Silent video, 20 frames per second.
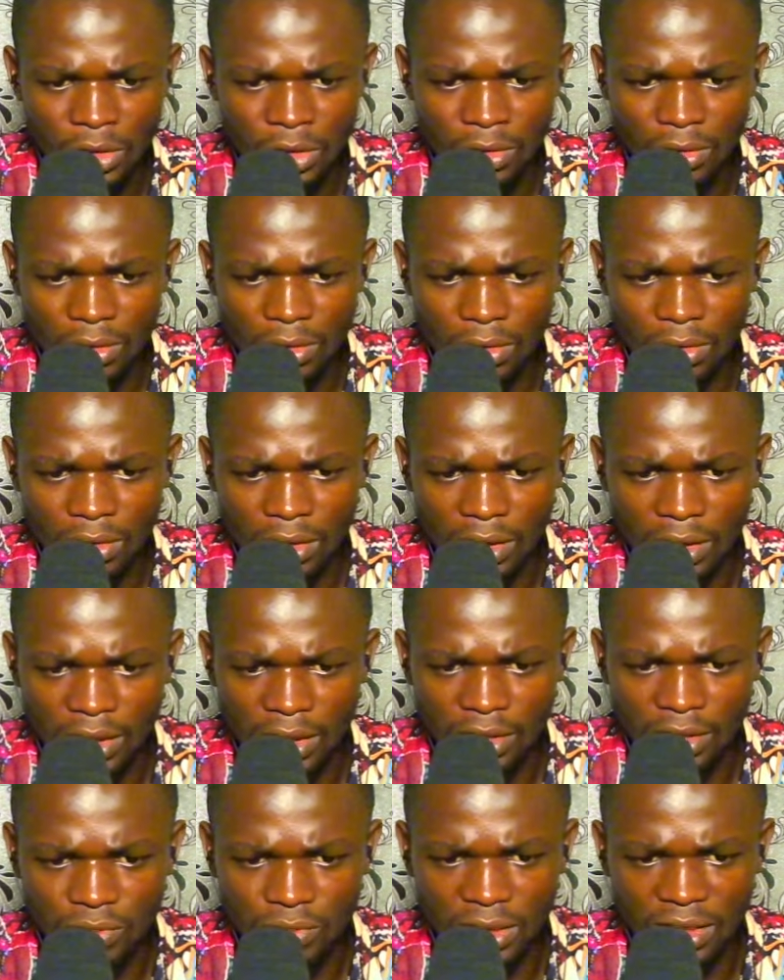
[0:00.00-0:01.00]
Okay, I
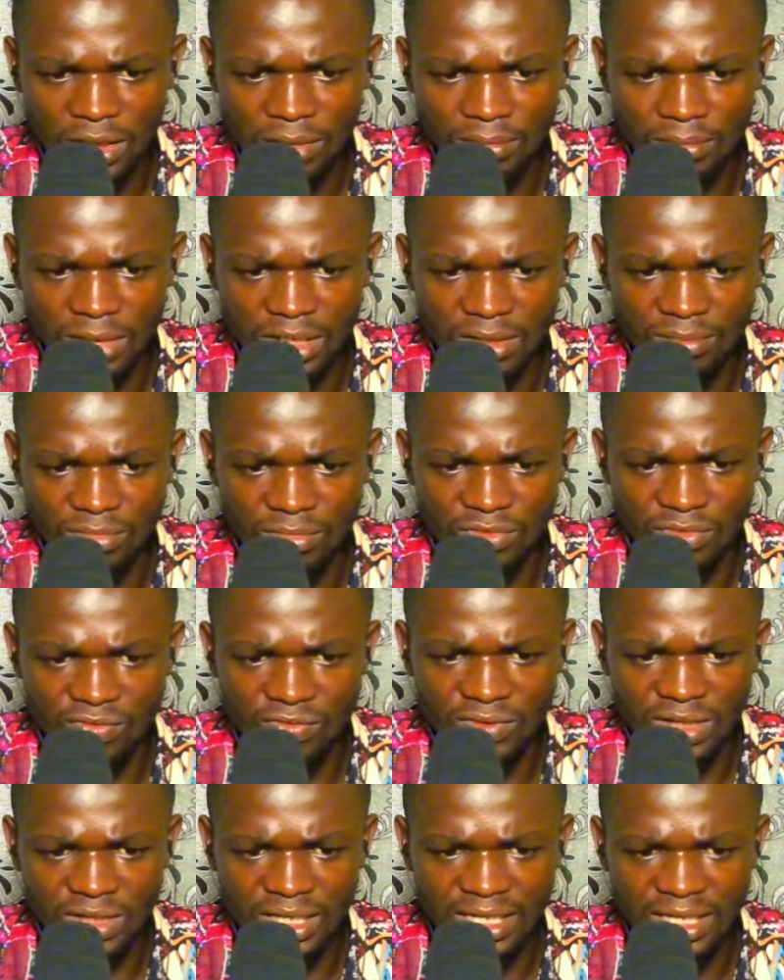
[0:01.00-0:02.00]
guess we can play a move
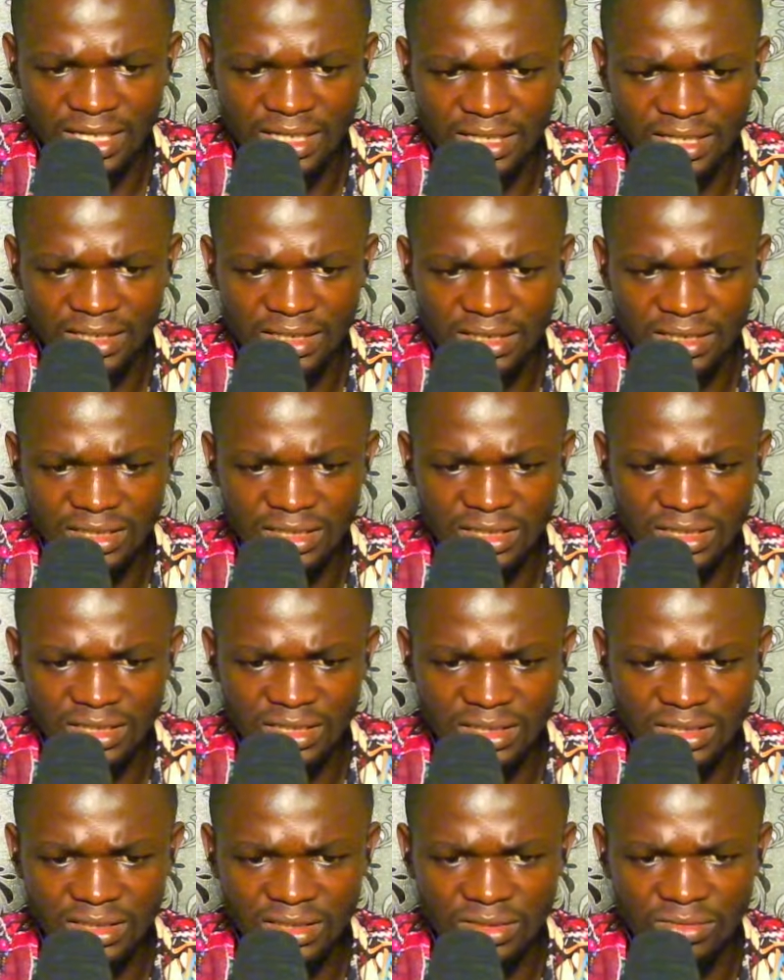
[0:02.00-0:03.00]
like
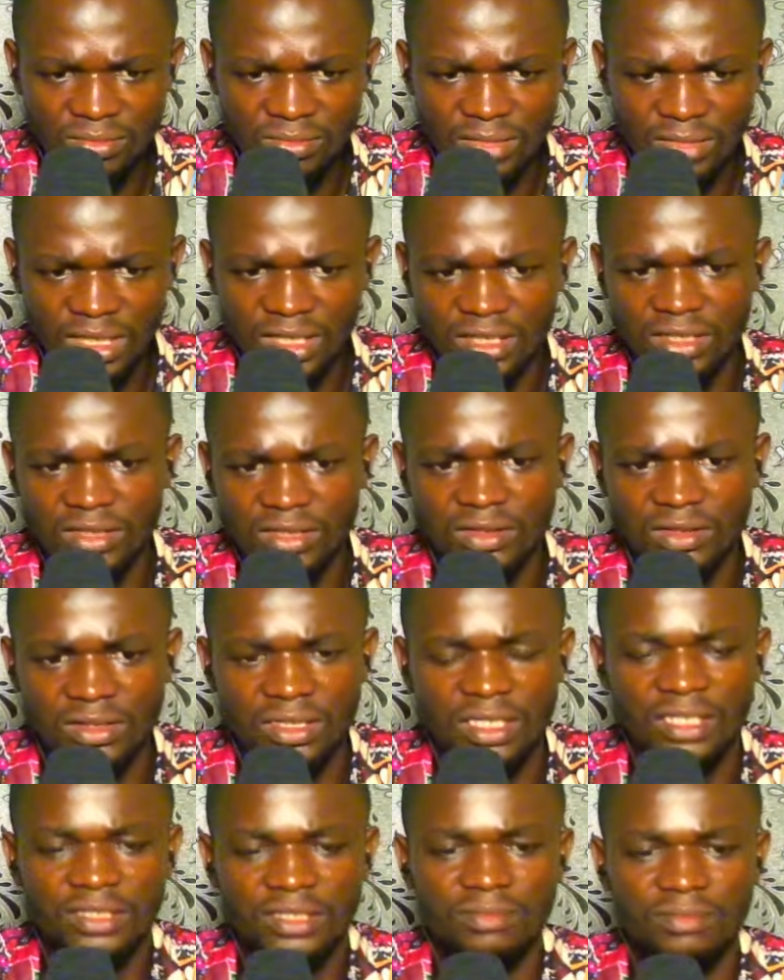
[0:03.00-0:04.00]
this. Oh my
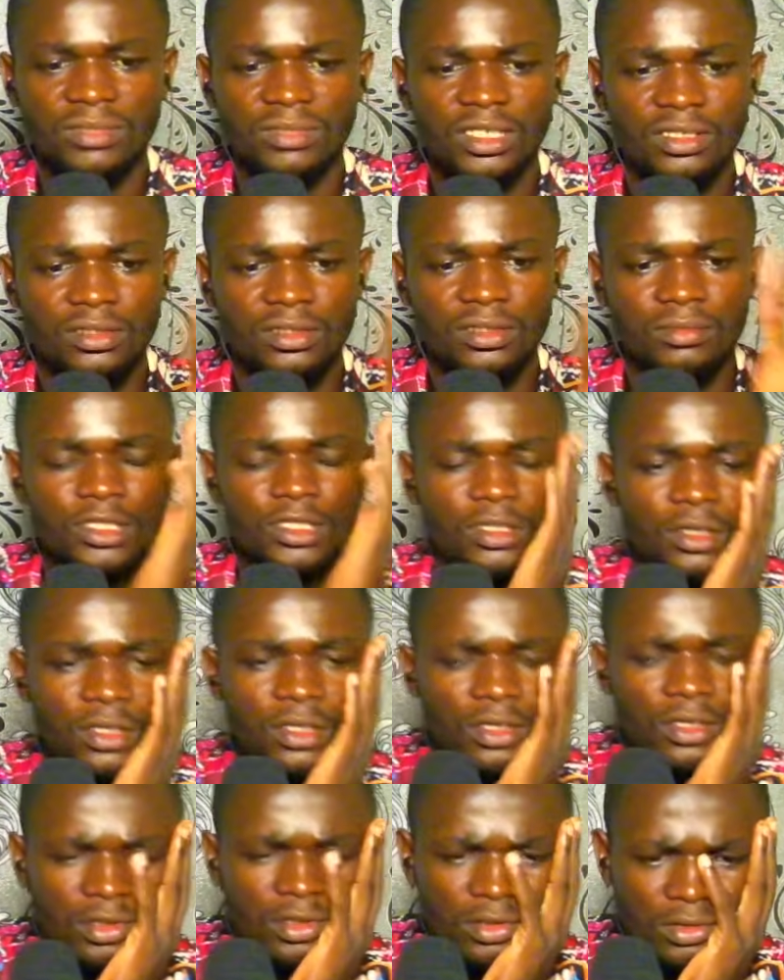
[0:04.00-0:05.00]
goodness me.
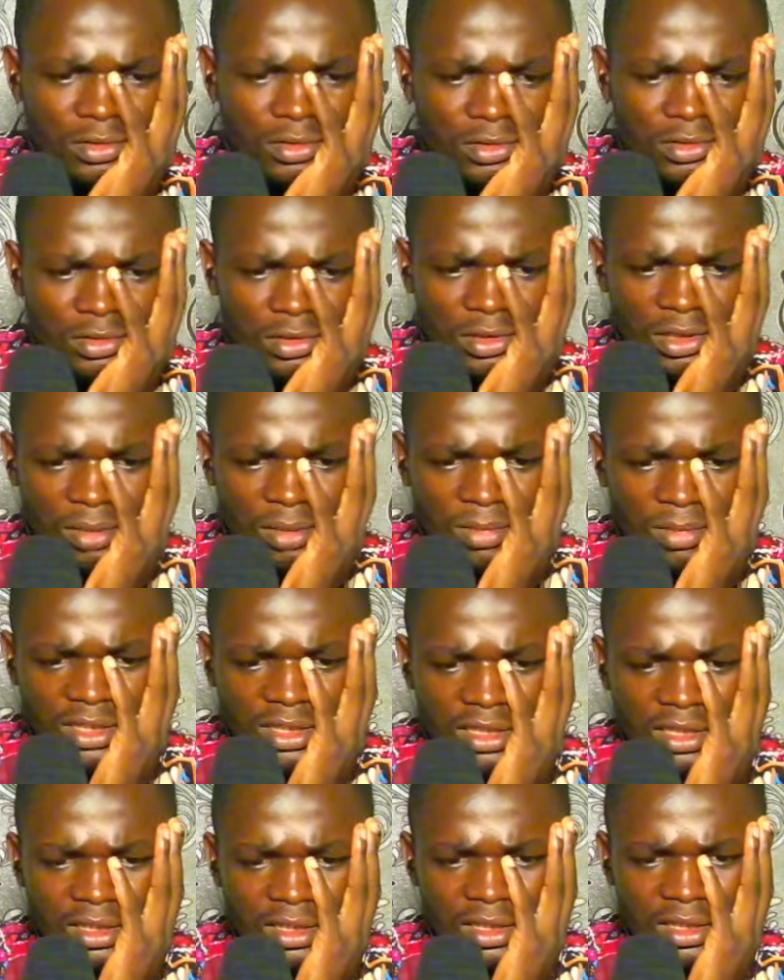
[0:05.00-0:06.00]
And I'm
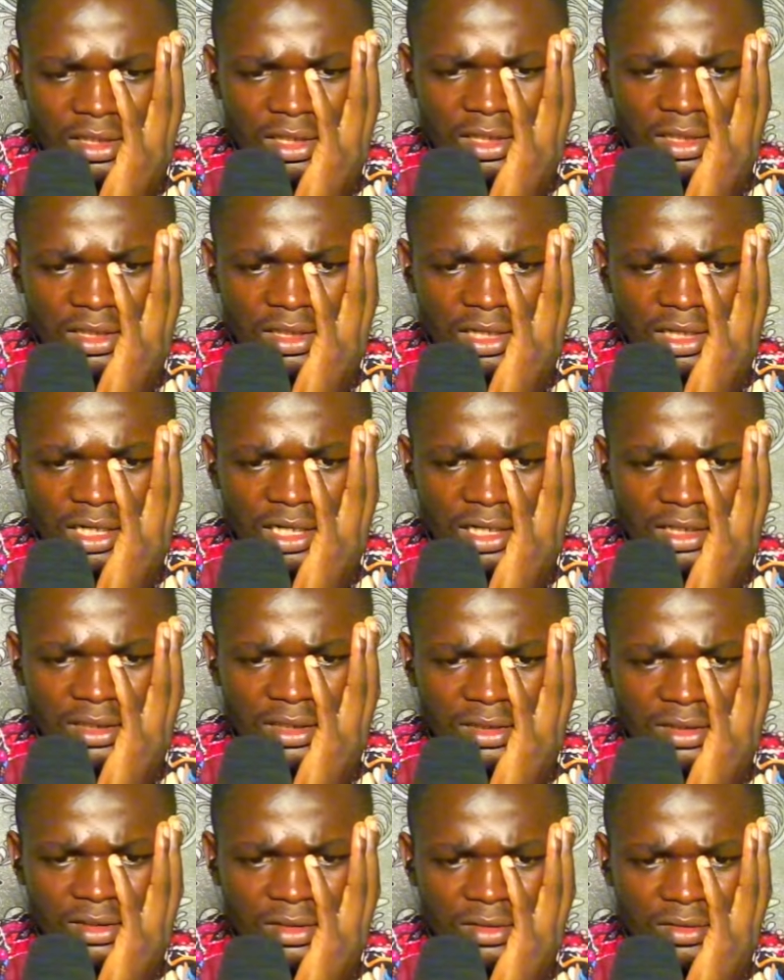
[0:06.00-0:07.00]
at it again,
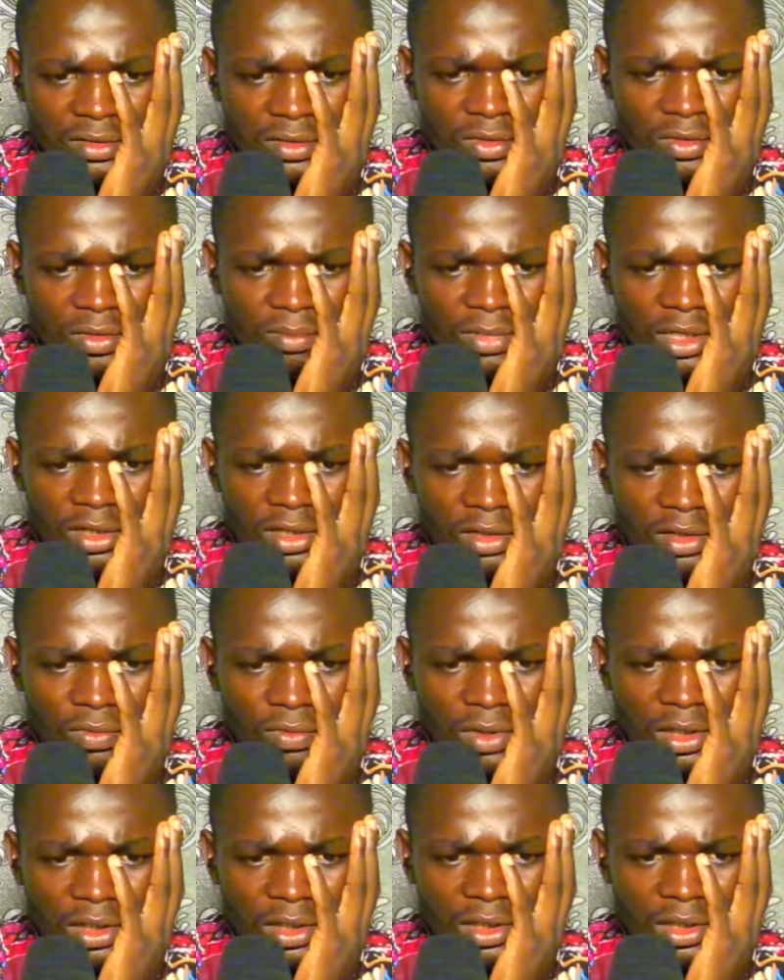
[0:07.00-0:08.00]
guys. Completely
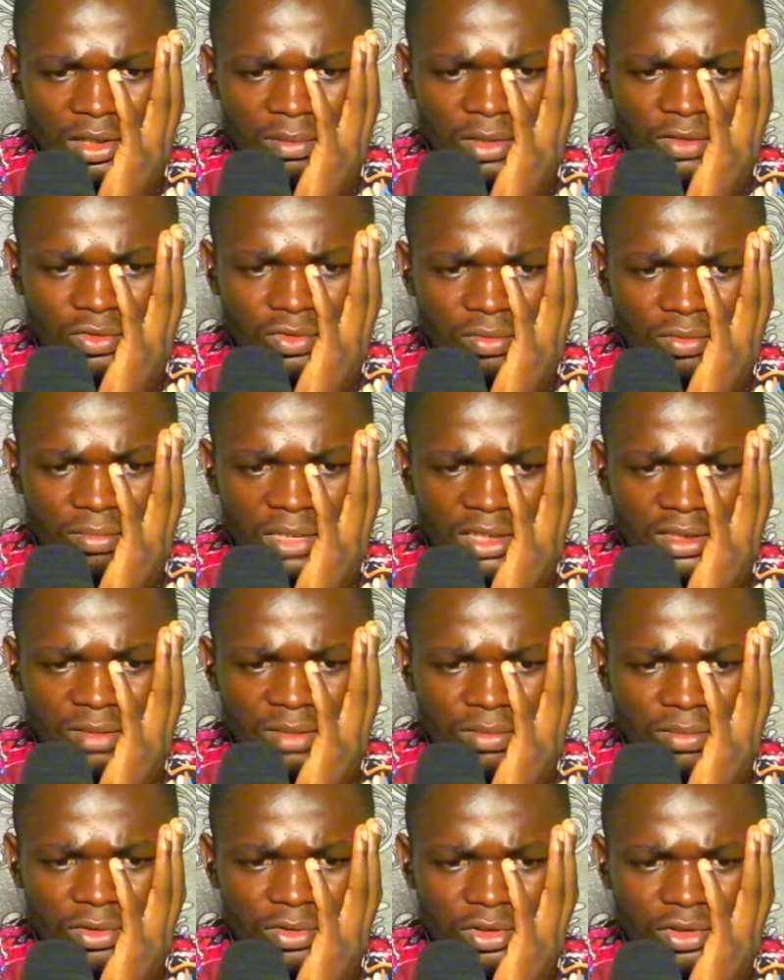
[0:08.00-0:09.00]
winning, about to mess the
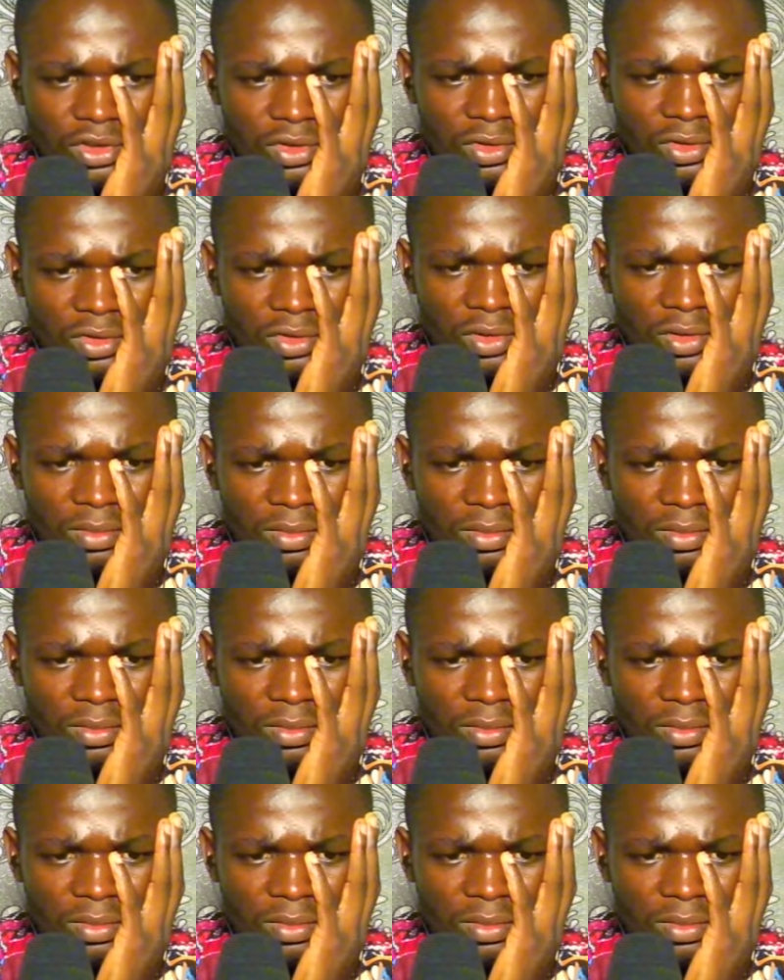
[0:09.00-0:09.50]
position up.